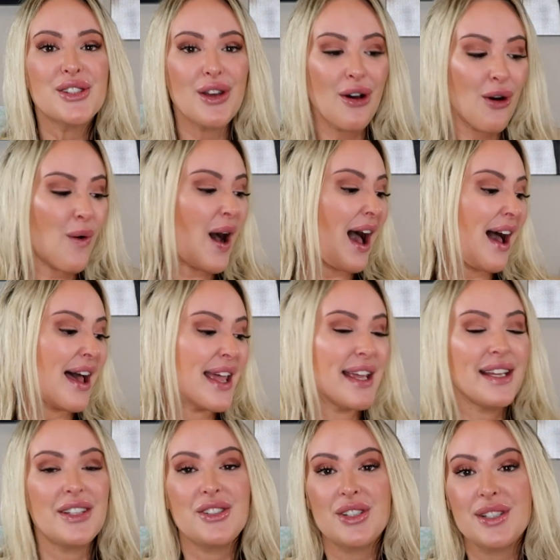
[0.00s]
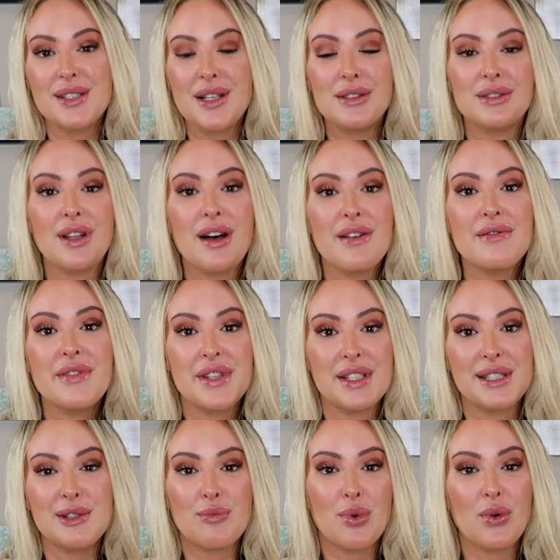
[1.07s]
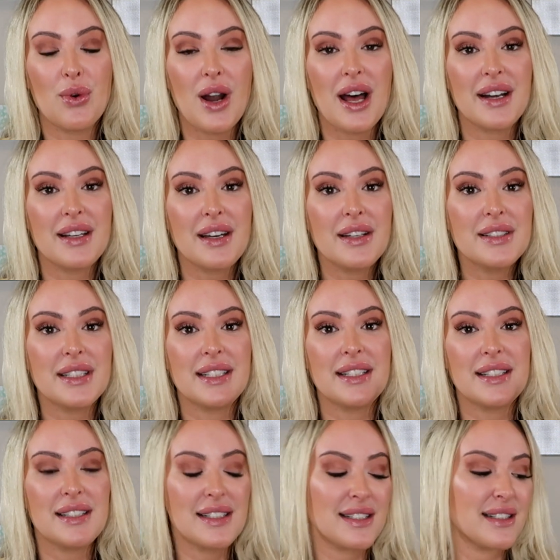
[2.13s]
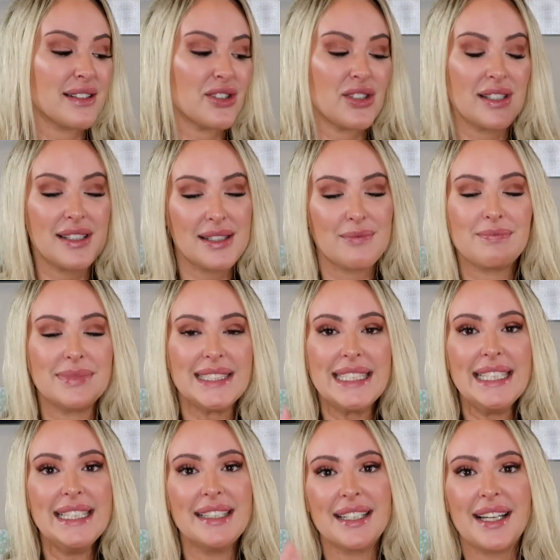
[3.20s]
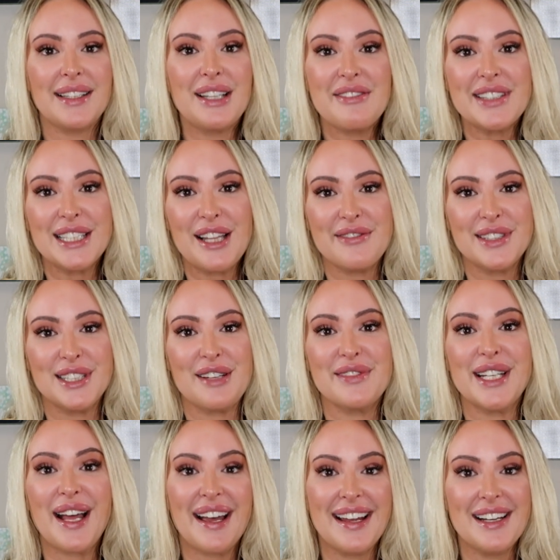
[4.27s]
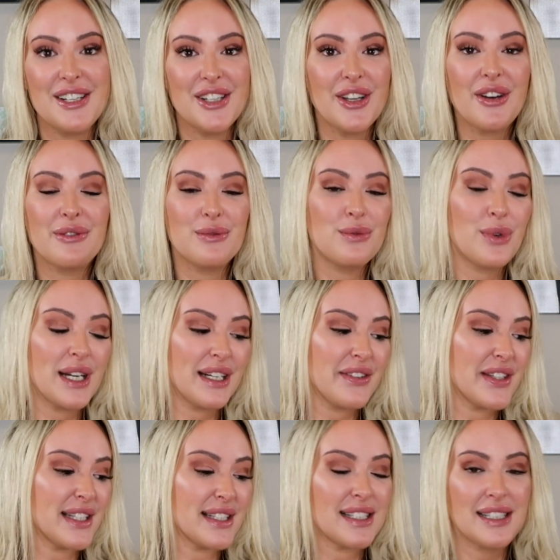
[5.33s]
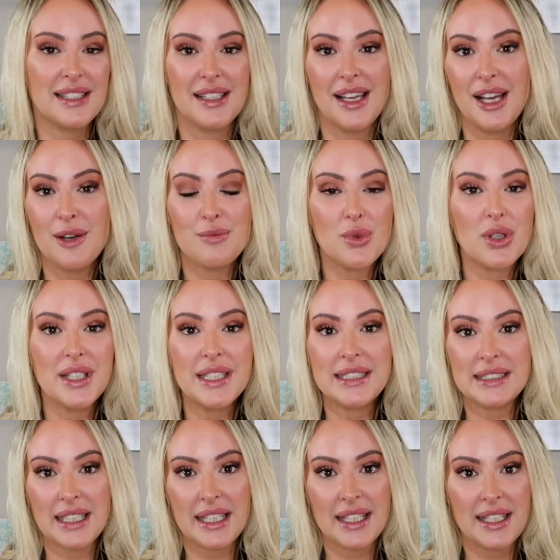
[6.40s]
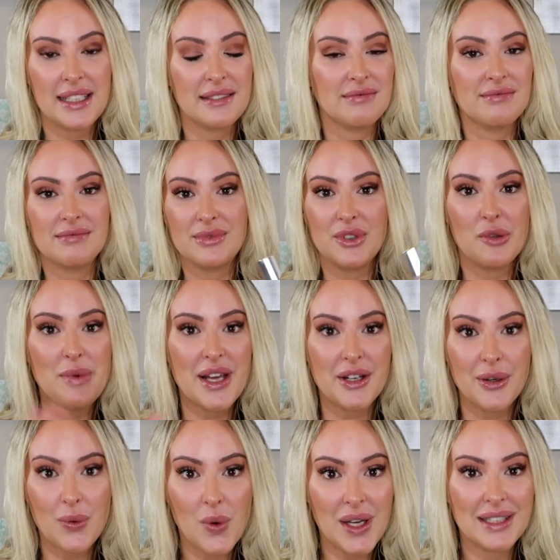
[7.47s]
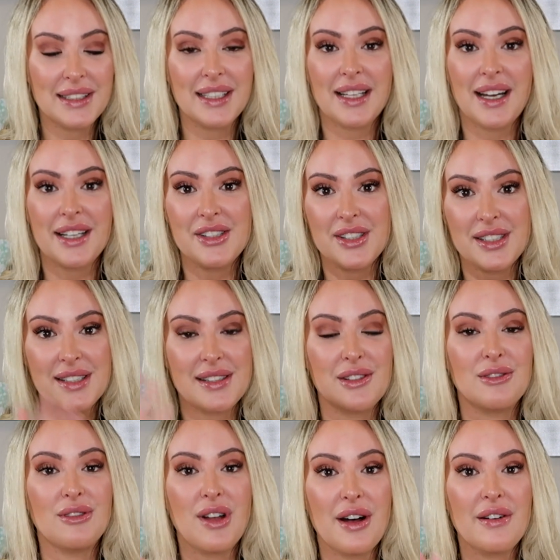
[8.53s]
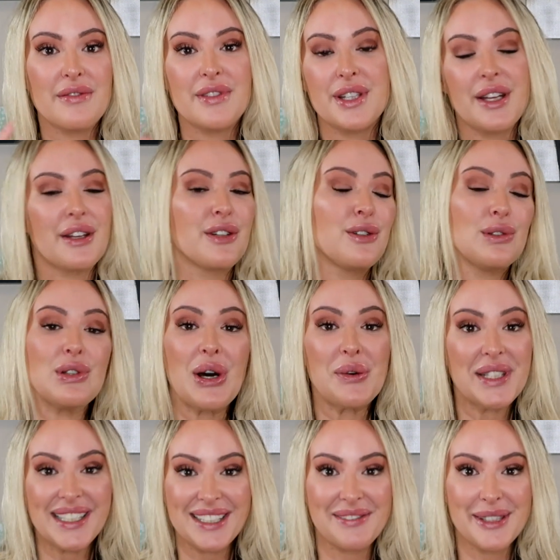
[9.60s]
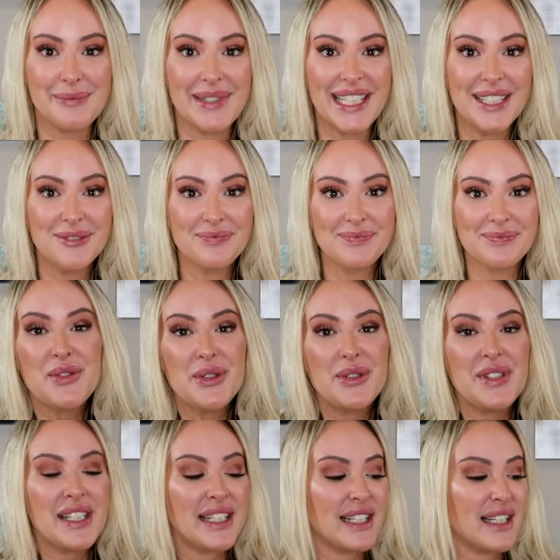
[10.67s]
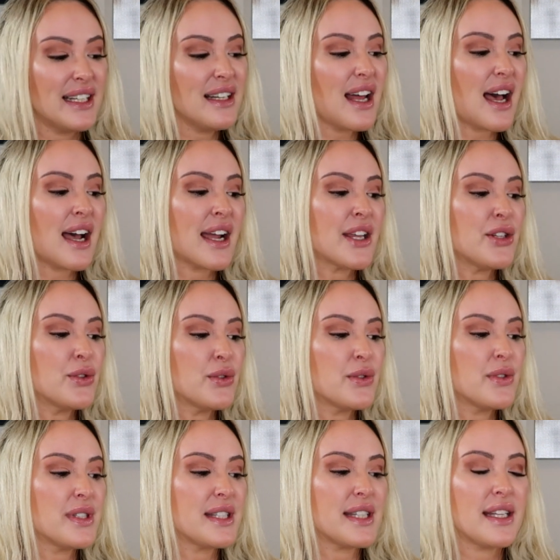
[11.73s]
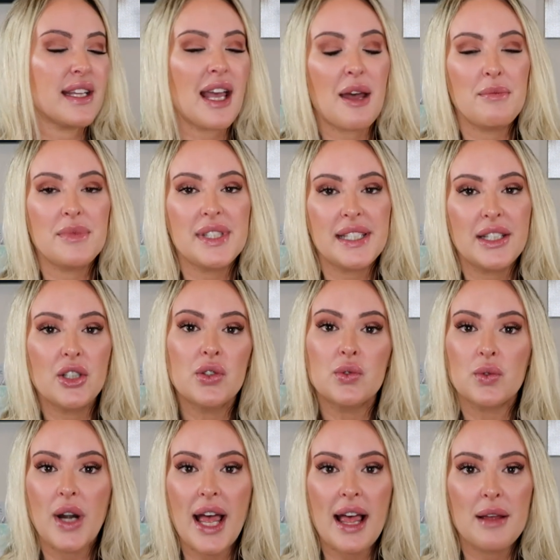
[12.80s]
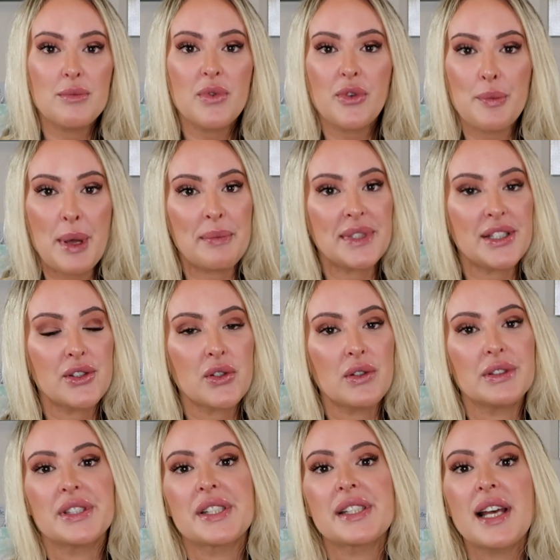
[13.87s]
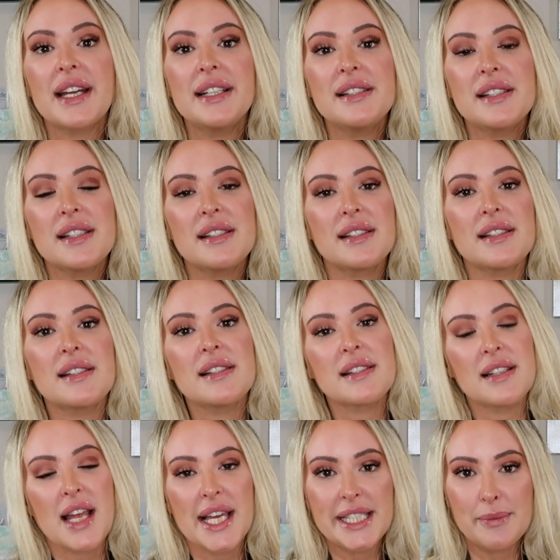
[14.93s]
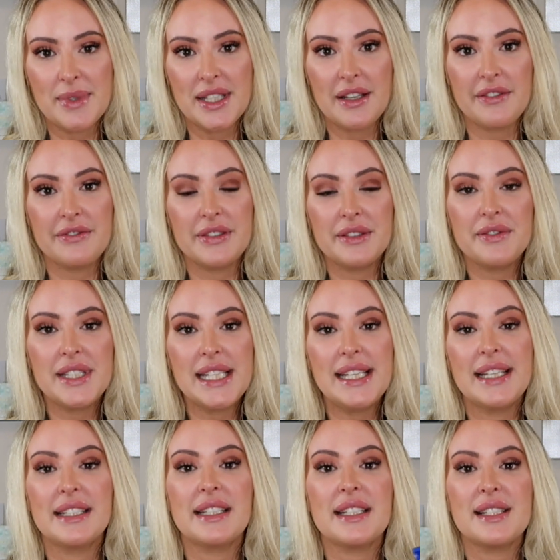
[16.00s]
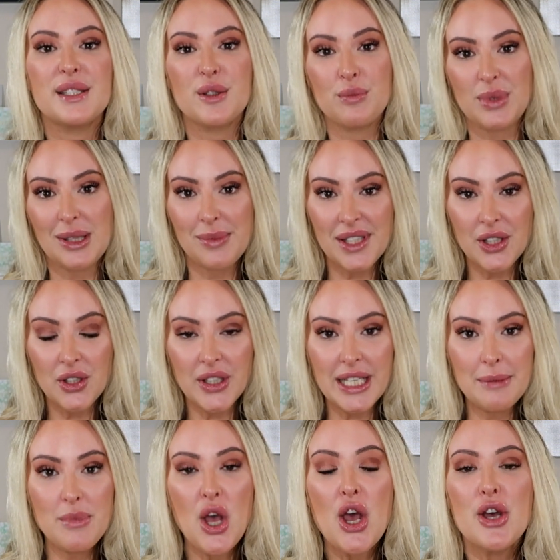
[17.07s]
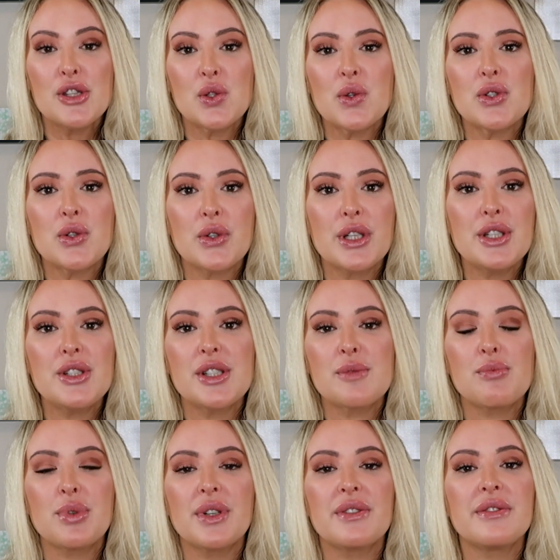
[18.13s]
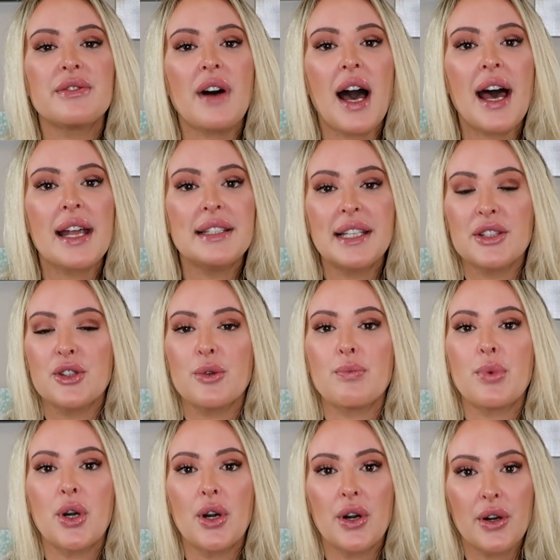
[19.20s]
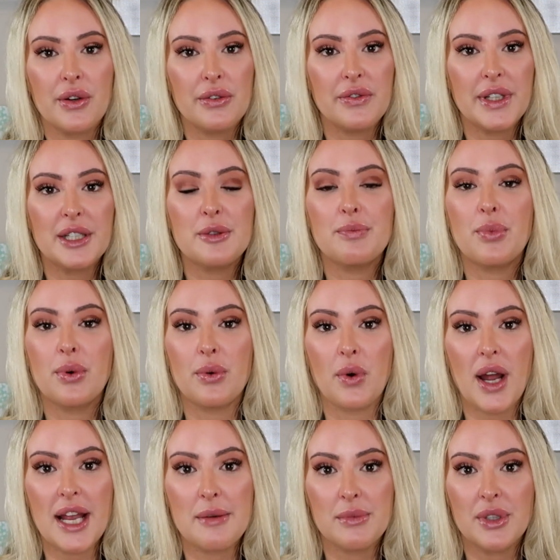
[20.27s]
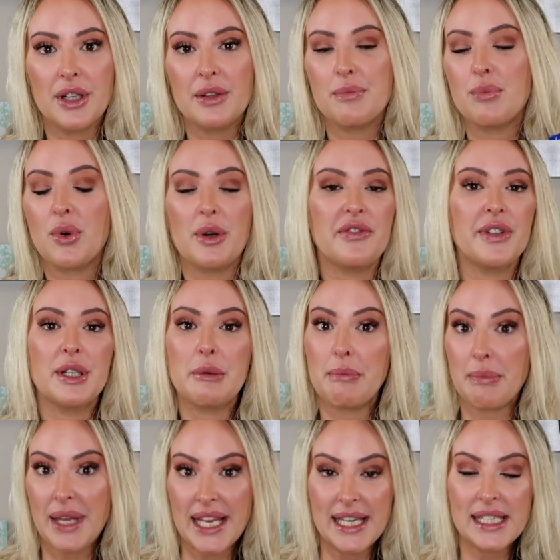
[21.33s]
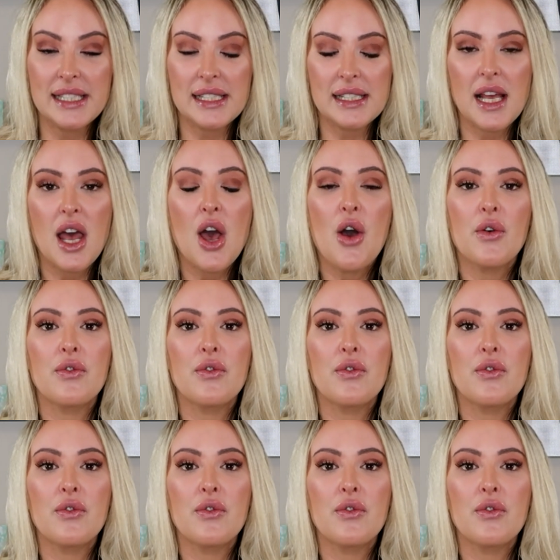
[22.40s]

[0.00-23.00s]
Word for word: So I I just love this product. It's just eek. I love it, love it, love it. I wear this morning, night, no matter what. Like, I just love the glow it gives me. This routine, I use the MD Creme from MD Solar Sciences. This is an SPF 50, and it is a BB cream, so it's going to just provide, like, the perfect primer, perfect base